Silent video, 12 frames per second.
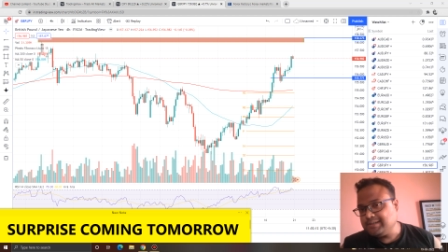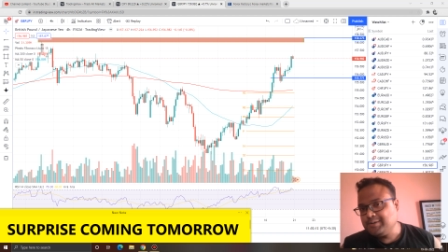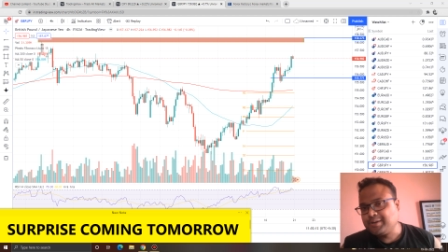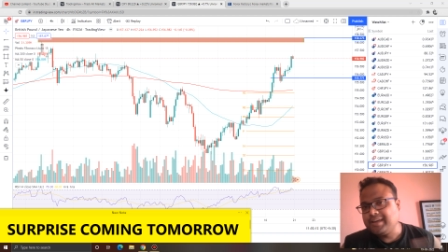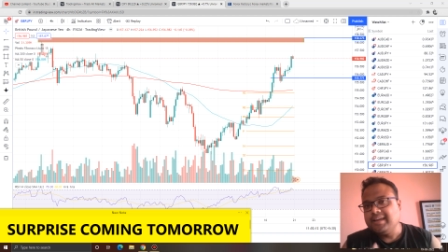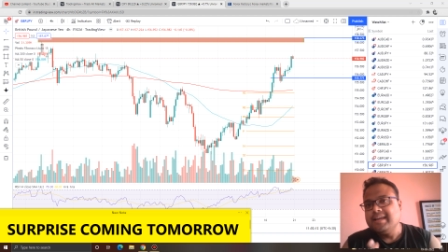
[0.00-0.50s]

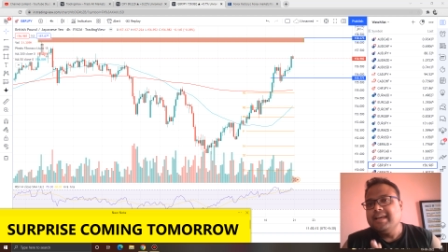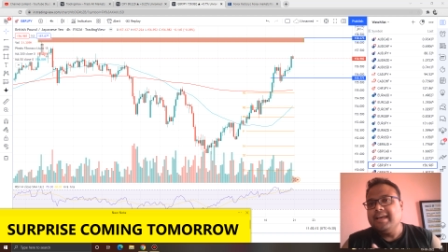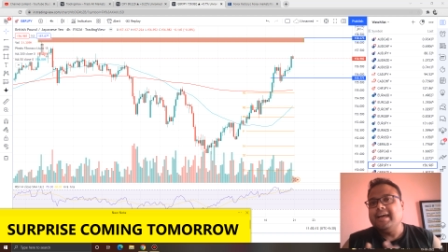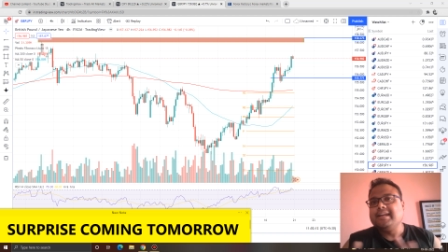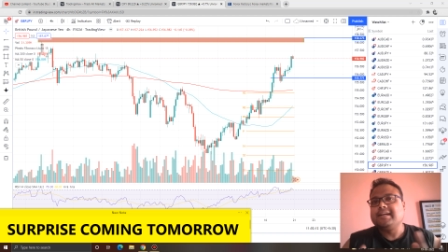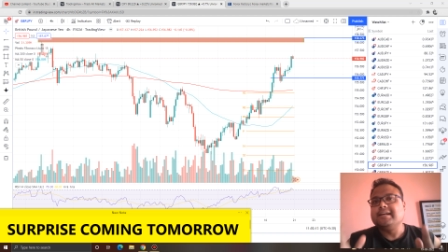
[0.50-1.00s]
Okay,
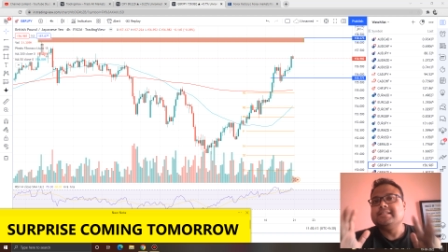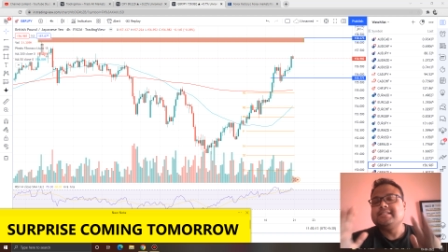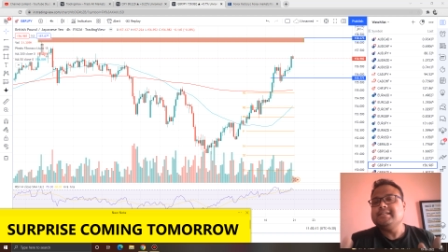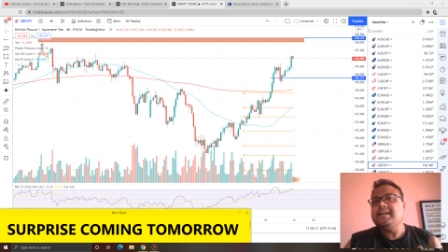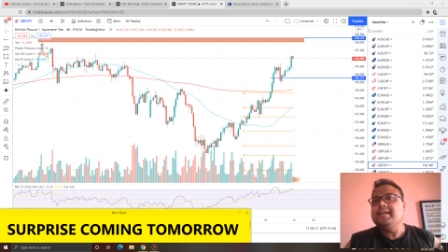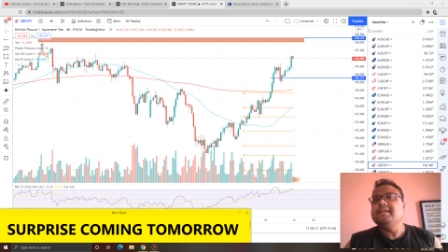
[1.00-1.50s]
and
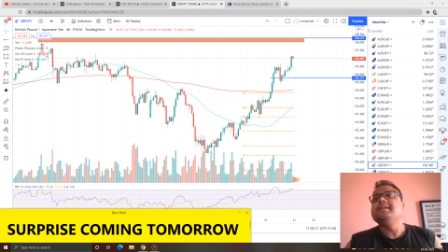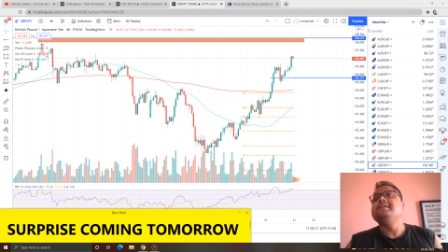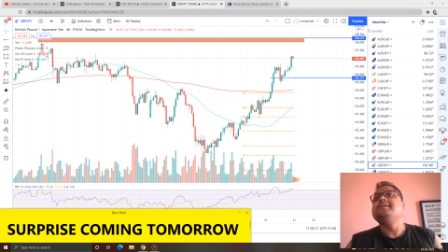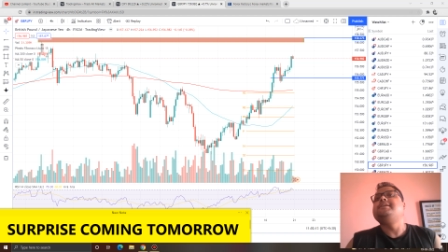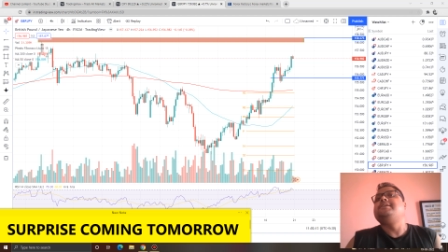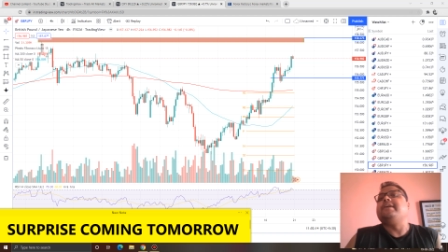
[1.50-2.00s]
considering
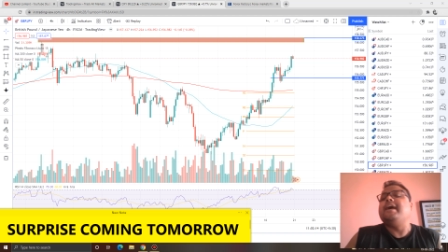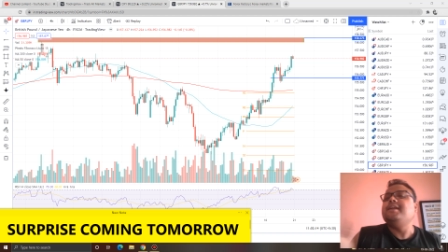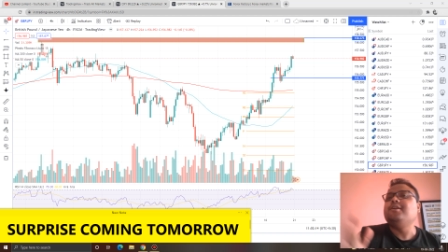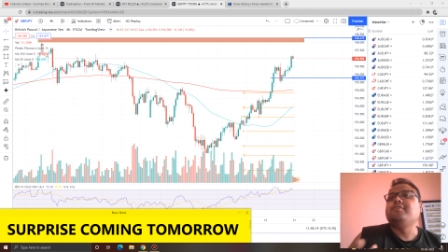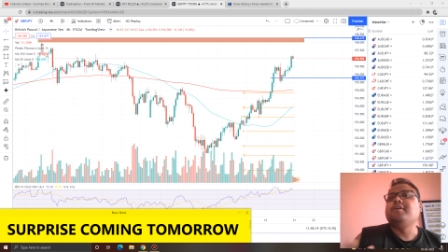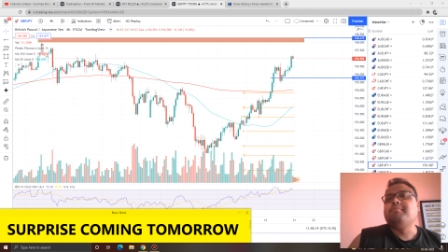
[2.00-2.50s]
the
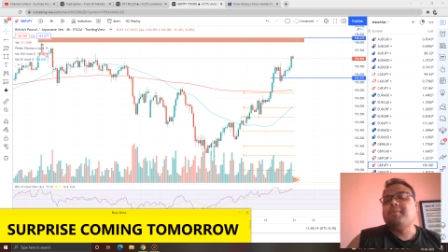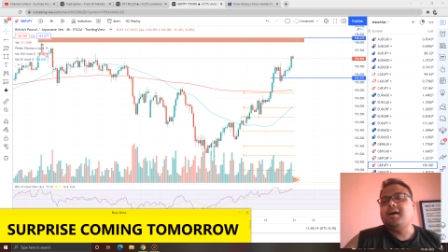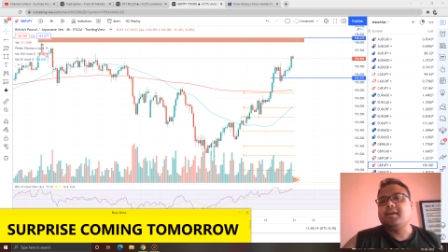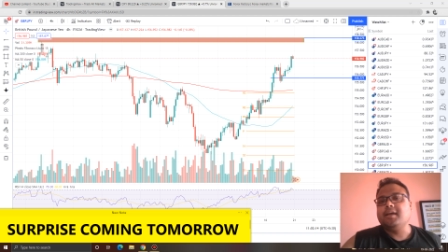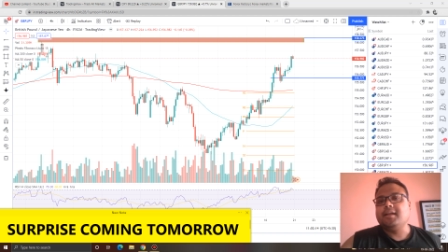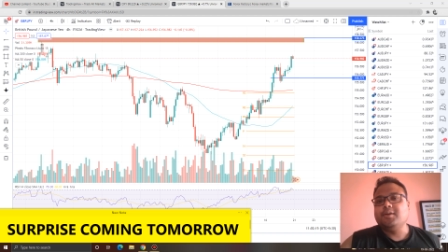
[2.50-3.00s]
trend of the
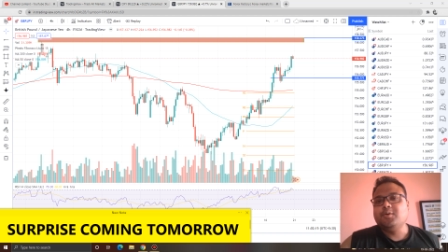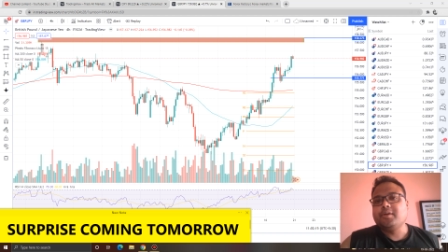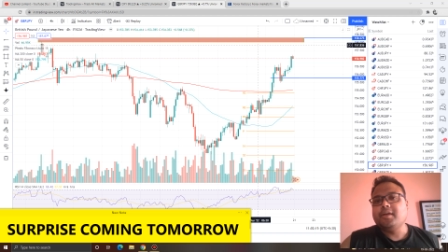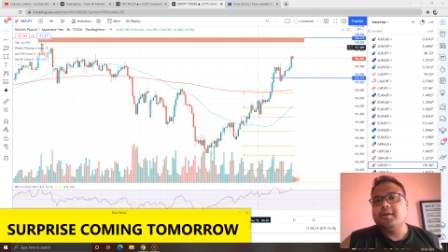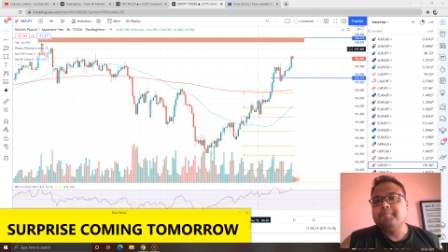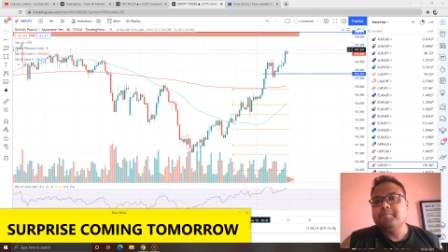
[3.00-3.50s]
market, okay,